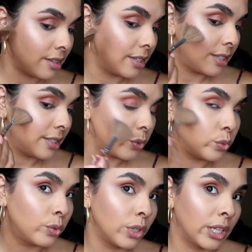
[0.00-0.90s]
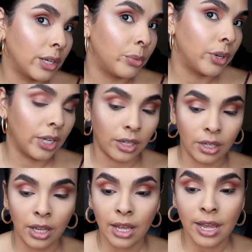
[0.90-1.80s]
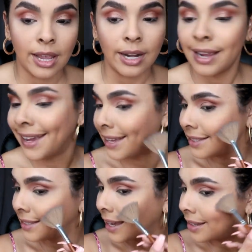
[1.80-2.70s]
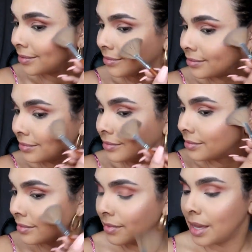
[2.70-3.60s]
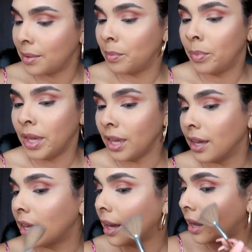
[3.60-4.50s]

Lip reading: This is really pretty, and it has that pink